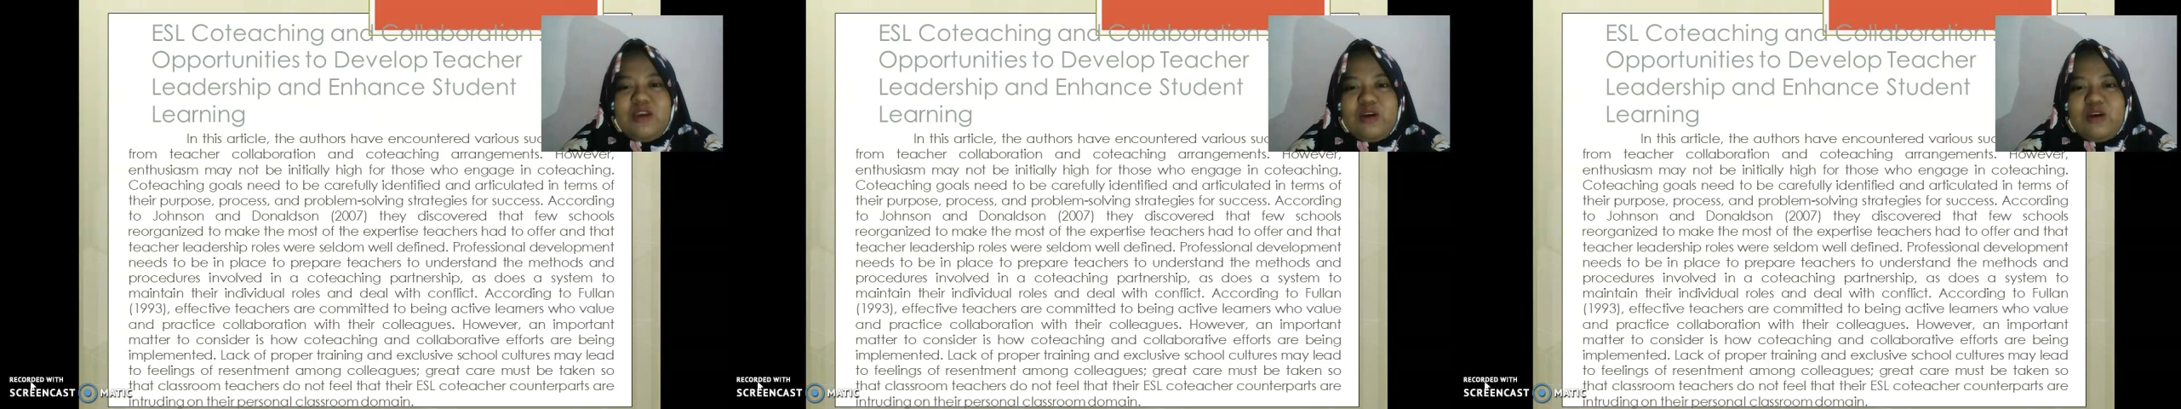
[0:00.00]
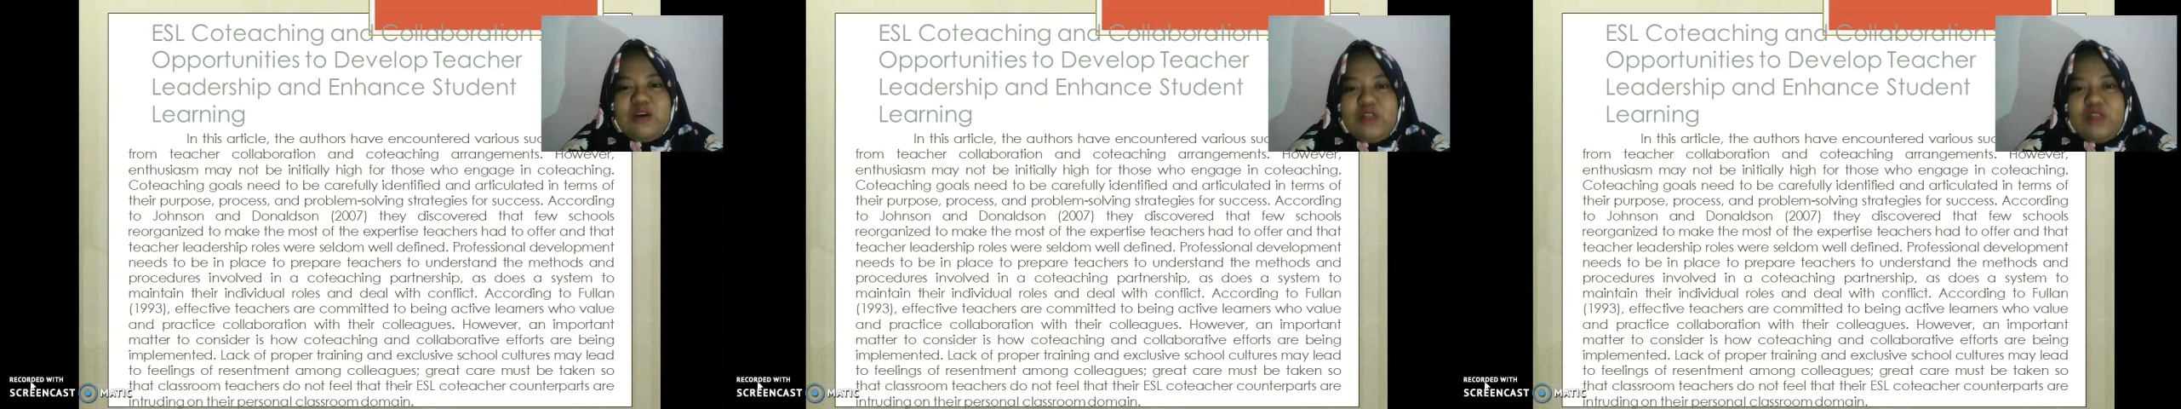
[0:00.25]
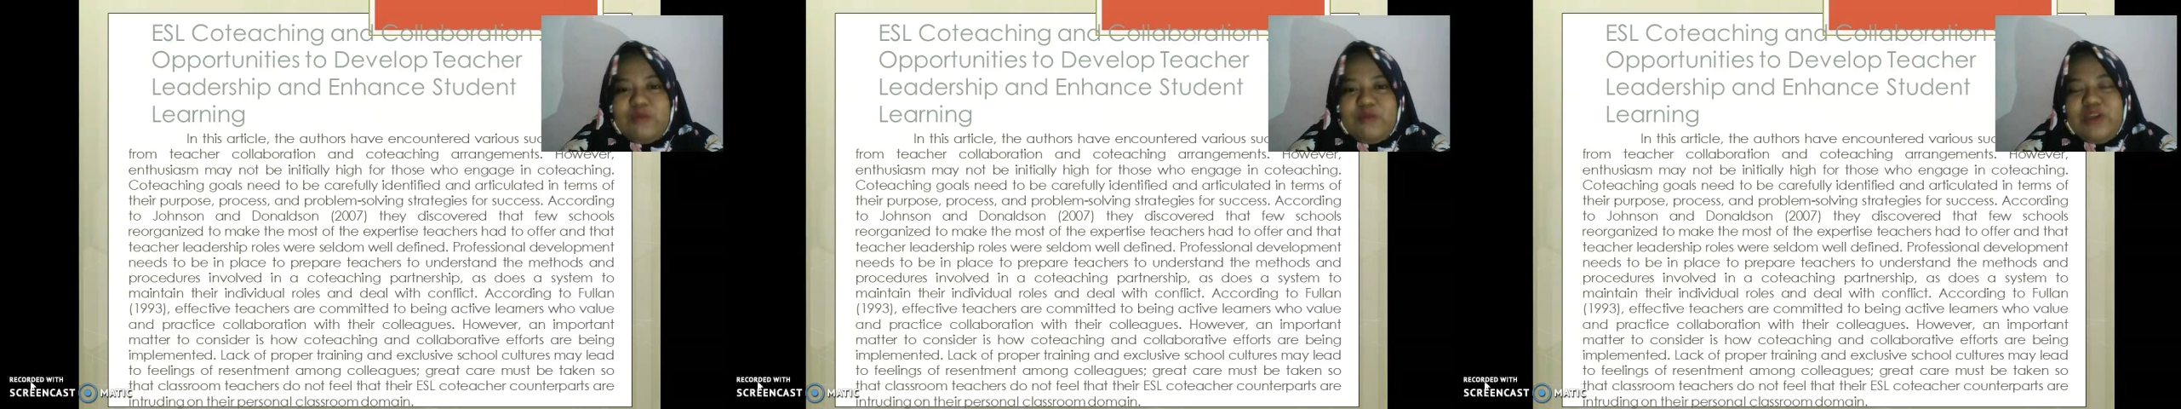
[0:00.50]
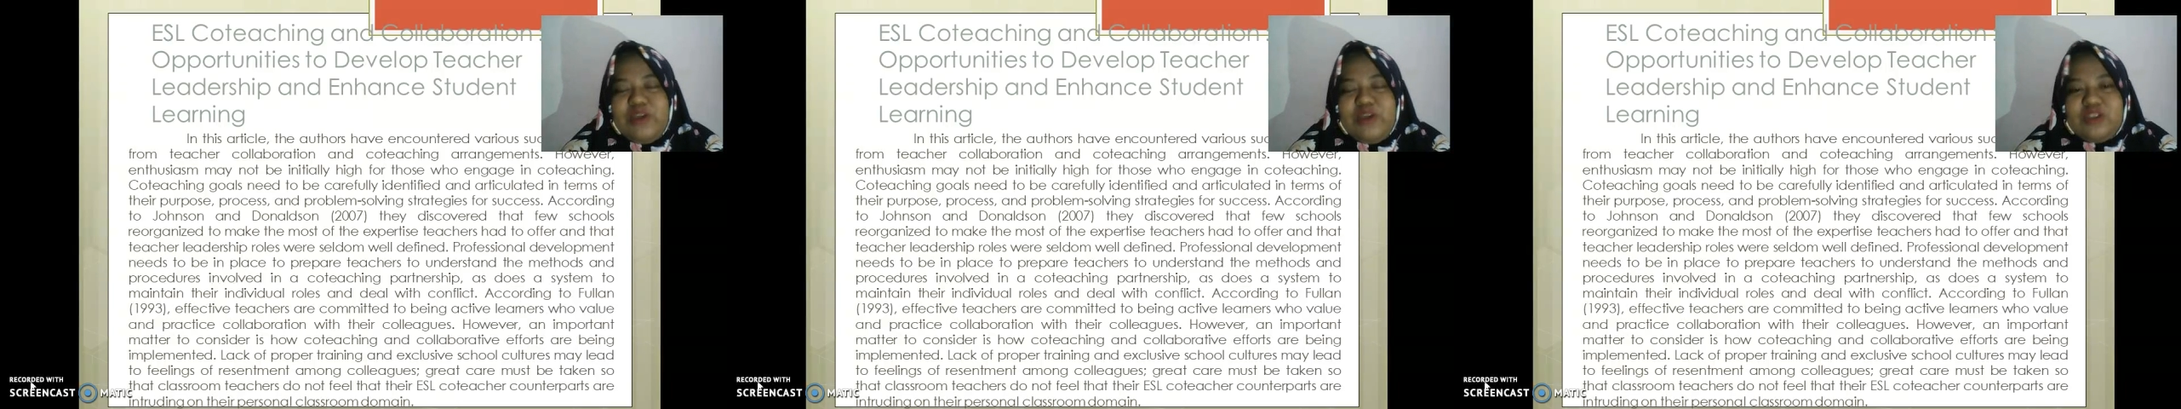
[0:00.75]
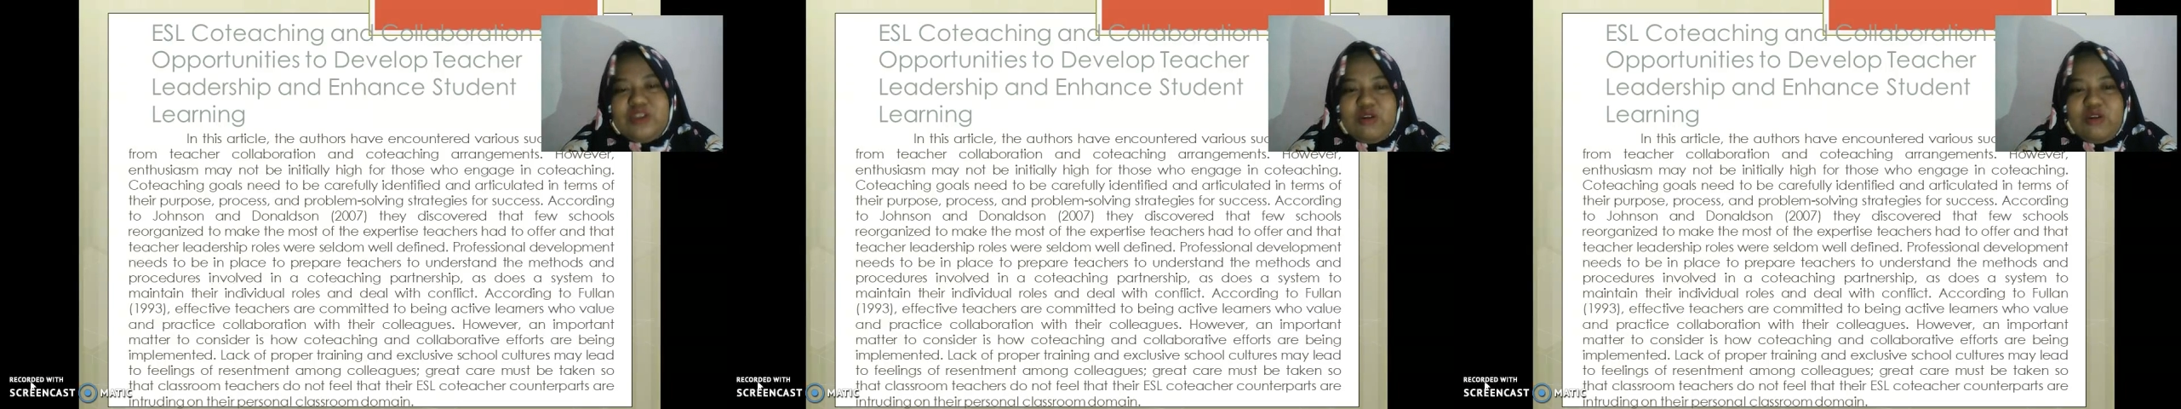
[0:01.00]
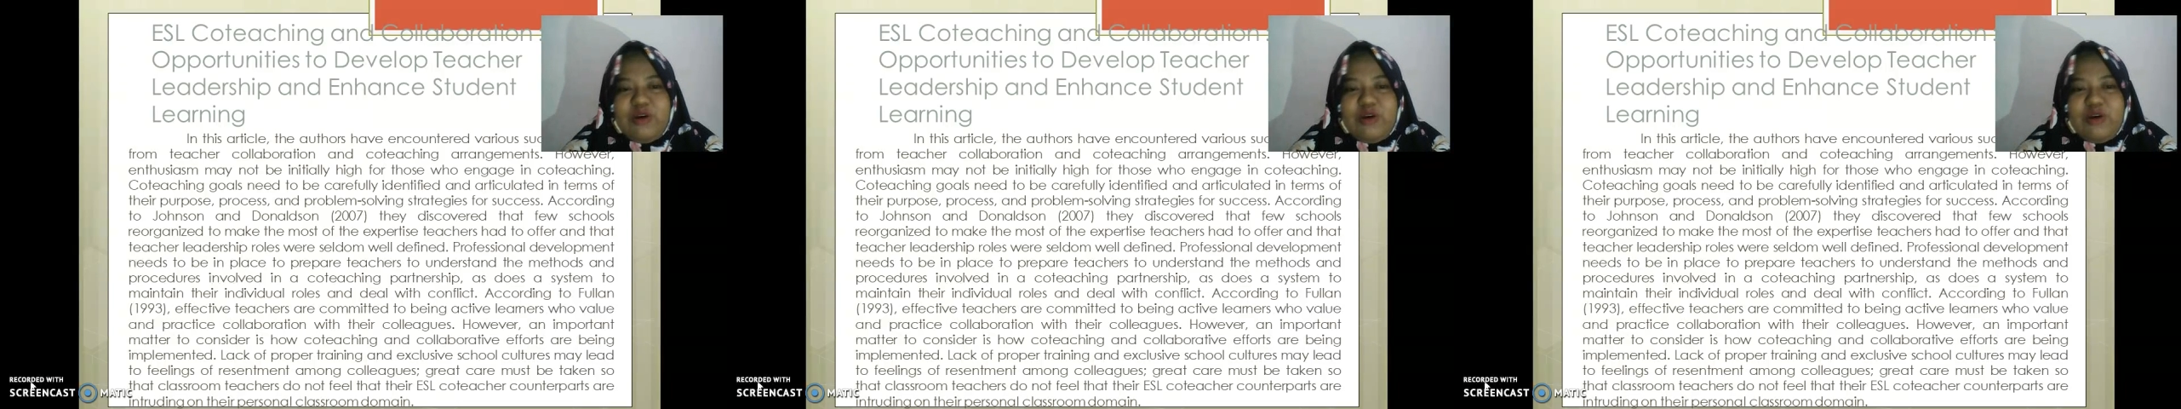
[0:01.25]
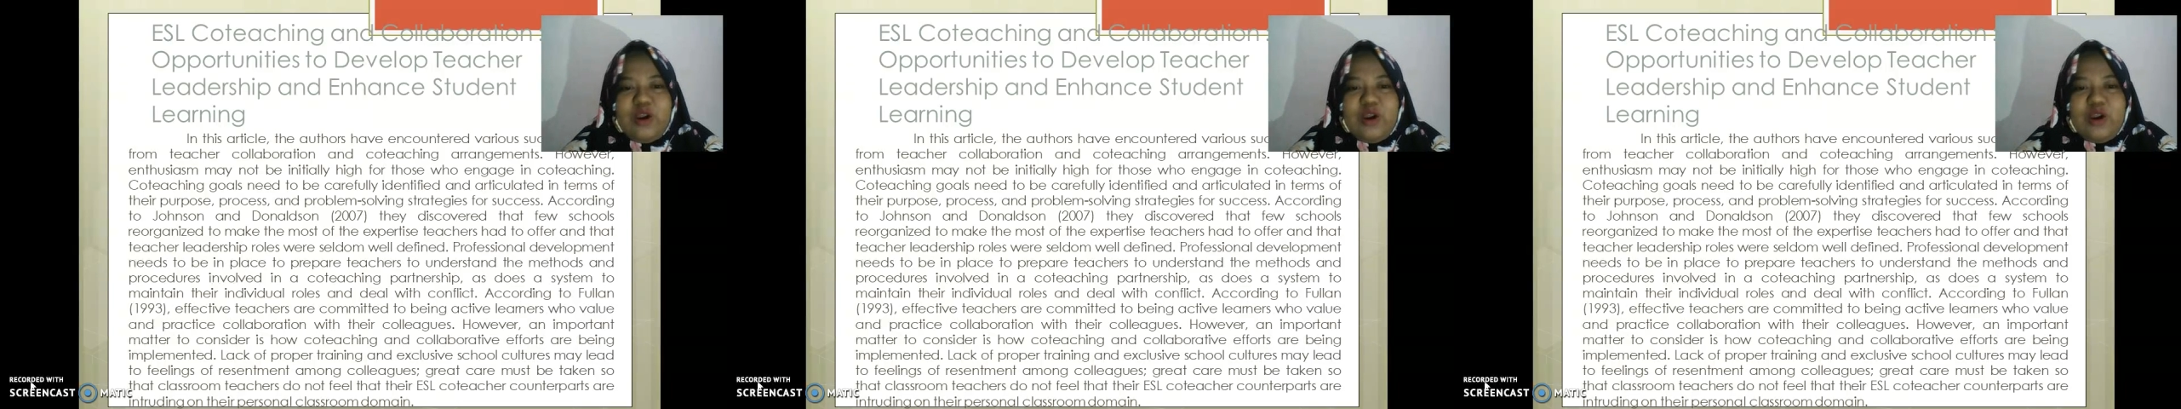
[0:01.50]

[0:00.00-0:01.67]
a collaboration, or